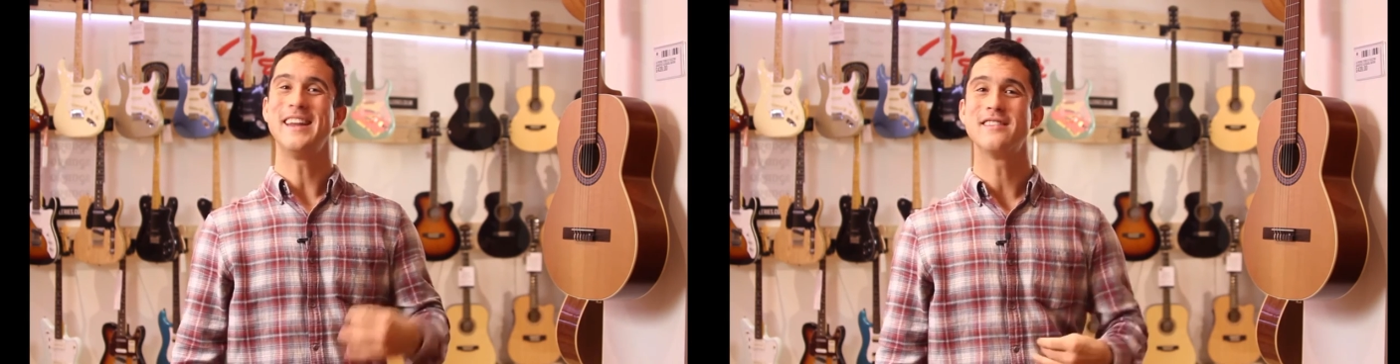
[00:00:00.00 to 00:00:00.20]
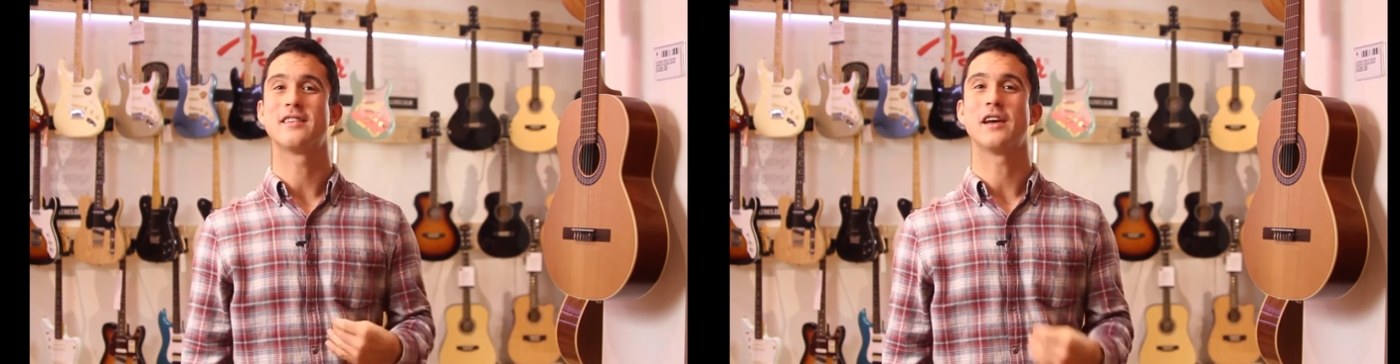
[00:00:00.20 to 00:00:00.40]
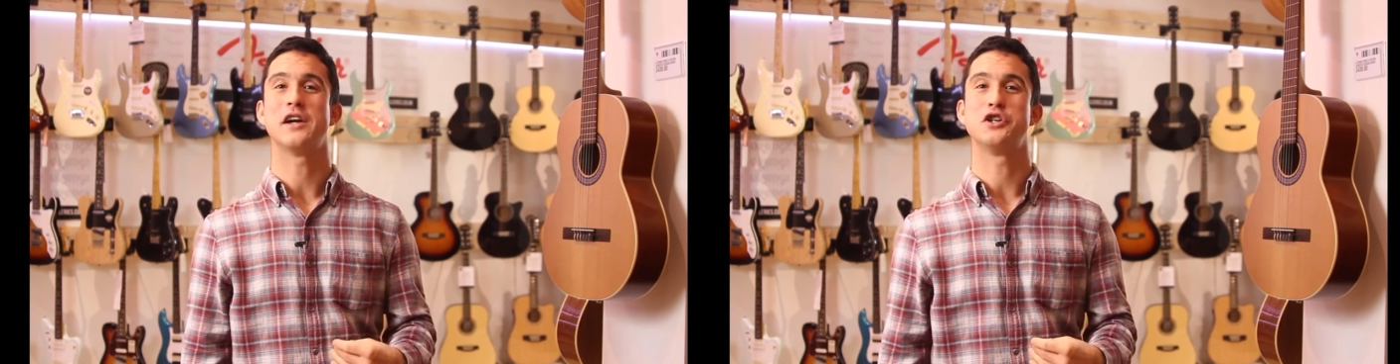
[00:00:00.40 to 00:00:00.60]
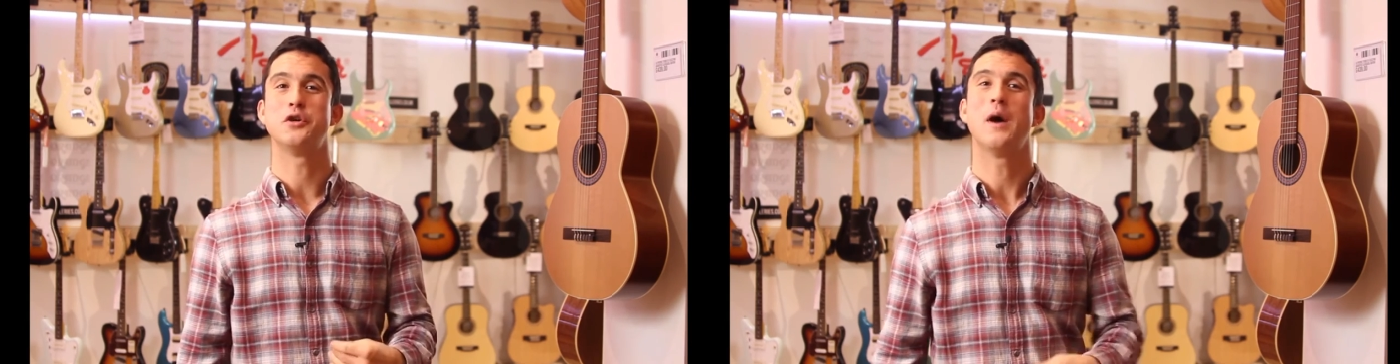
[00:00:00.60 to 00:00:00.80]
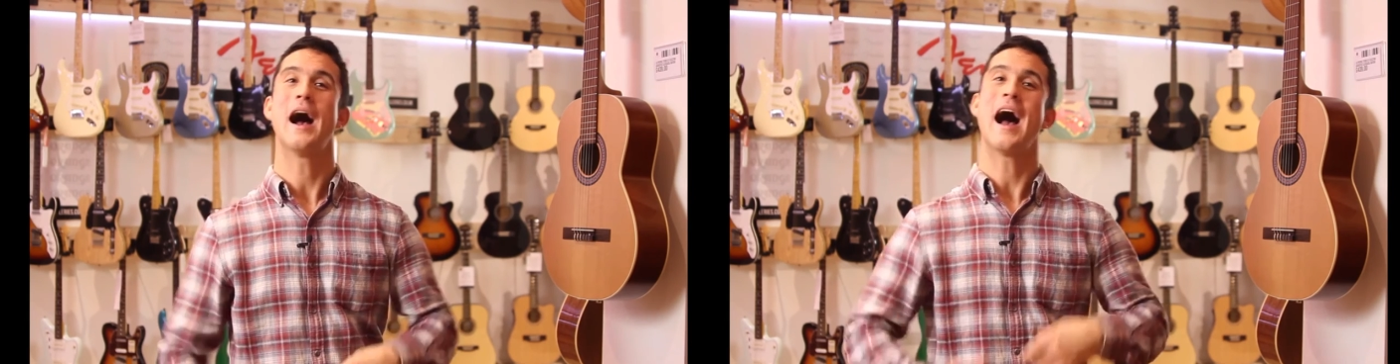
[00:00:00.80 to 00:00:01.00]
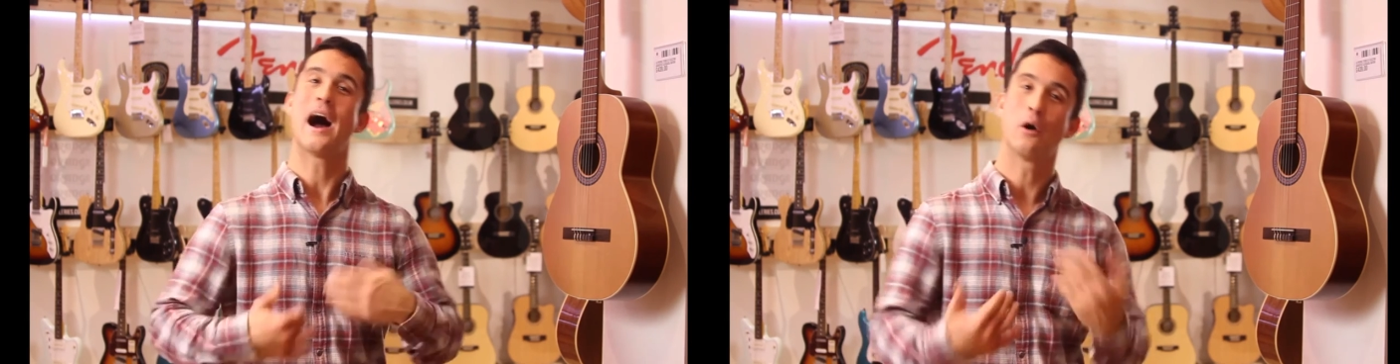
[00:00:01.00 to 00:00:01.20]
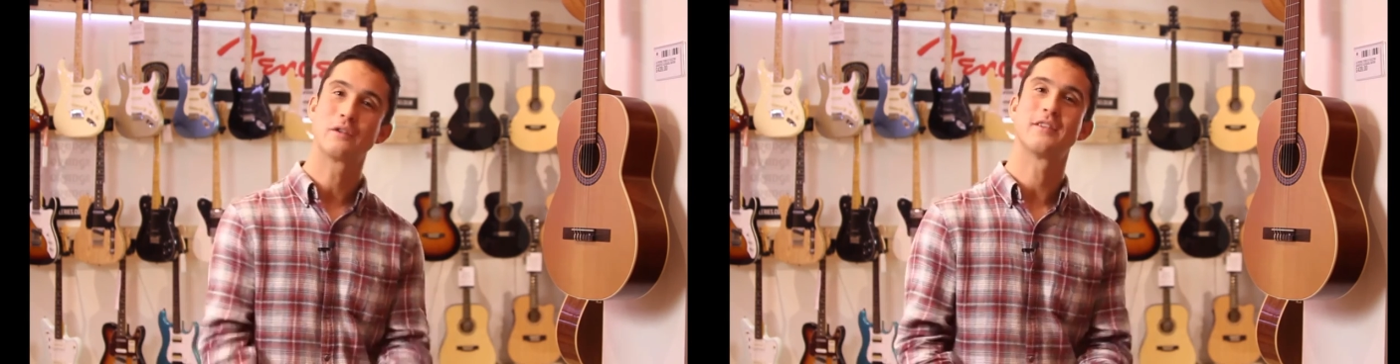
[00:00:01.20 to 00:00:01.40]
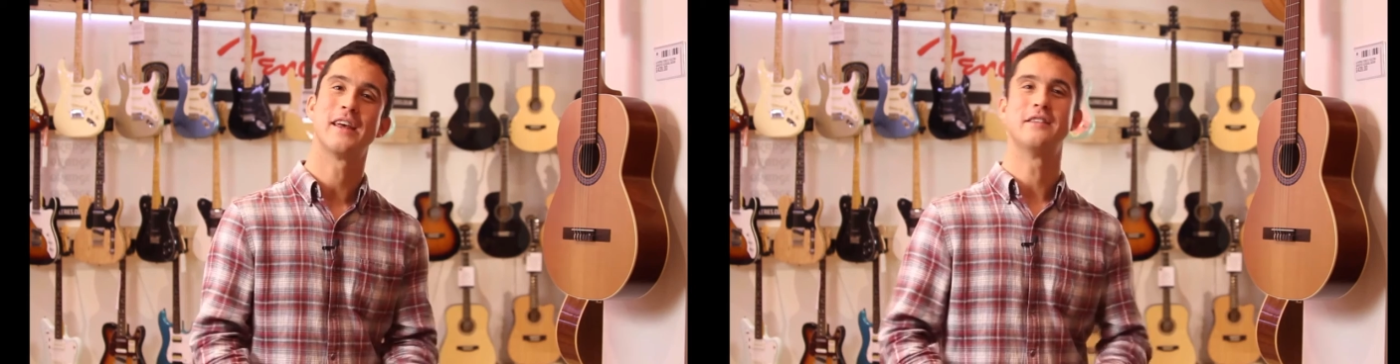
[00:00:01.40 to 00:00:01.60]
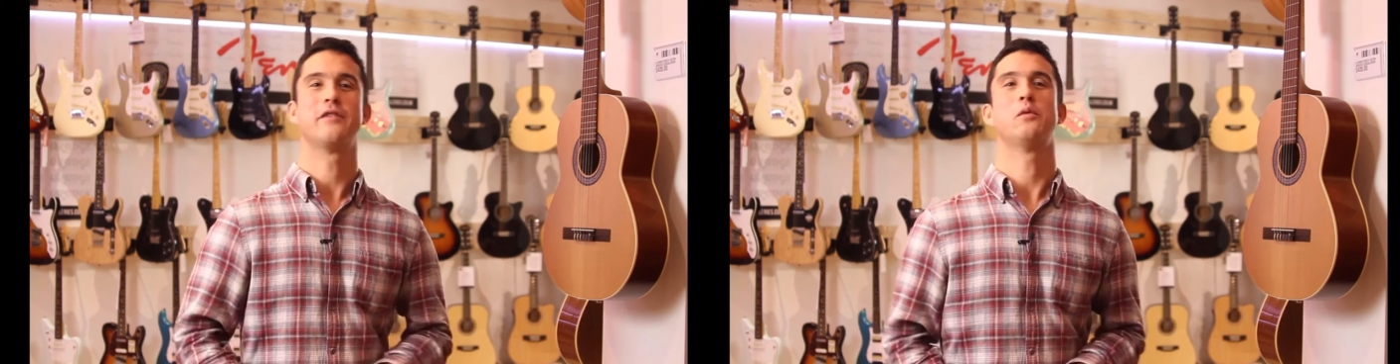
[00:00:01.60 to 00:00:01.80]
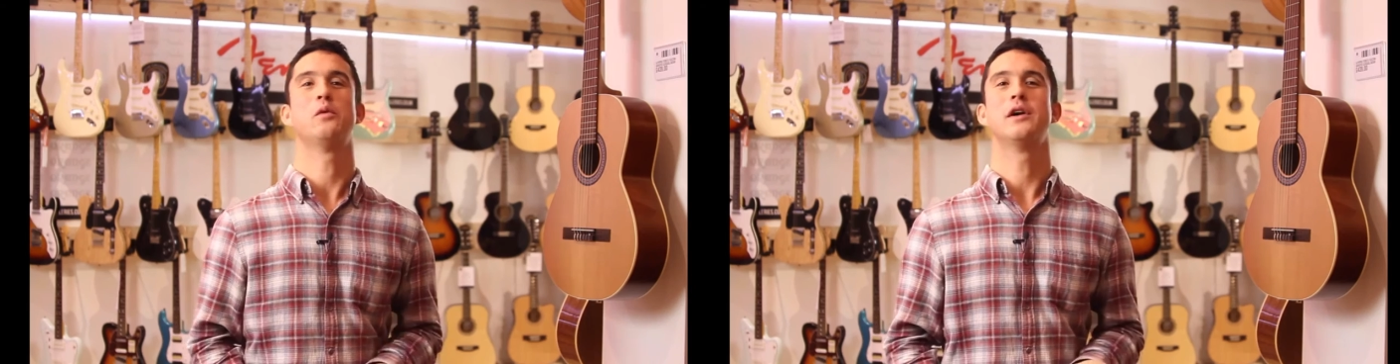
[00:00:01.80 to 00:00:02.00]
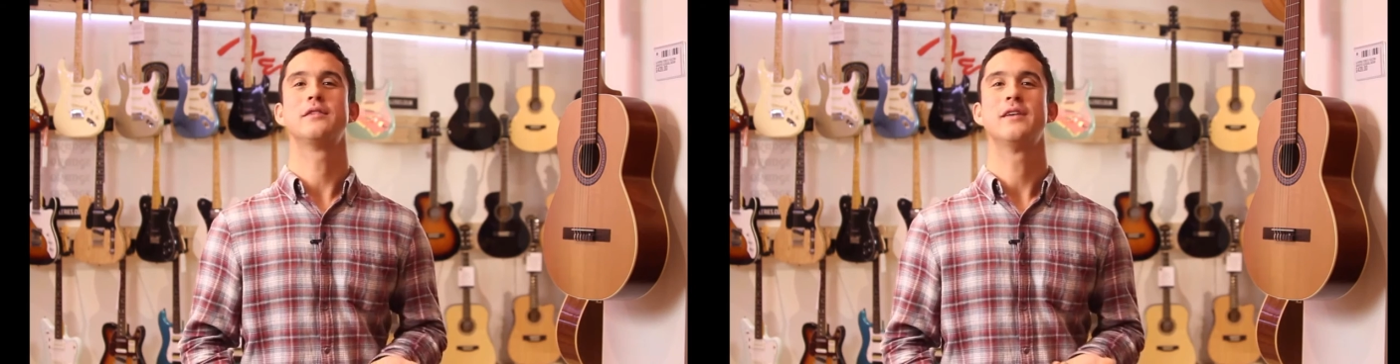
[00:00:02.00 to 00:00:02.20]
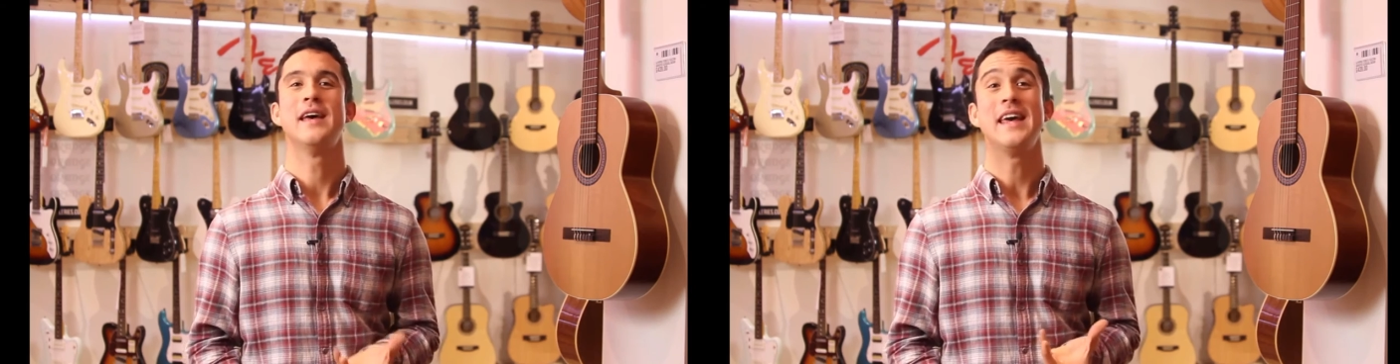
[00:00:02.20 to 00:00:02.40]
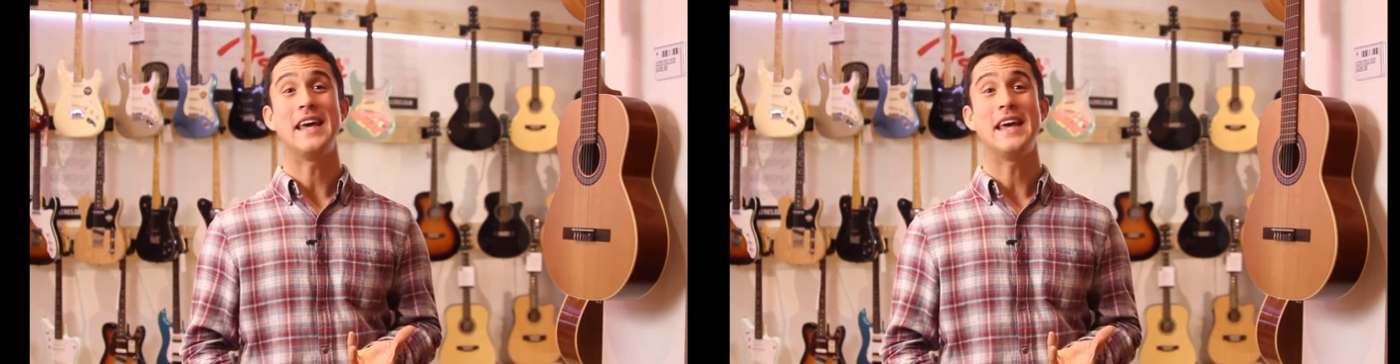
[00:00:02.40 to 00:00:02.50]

inside you out into the world,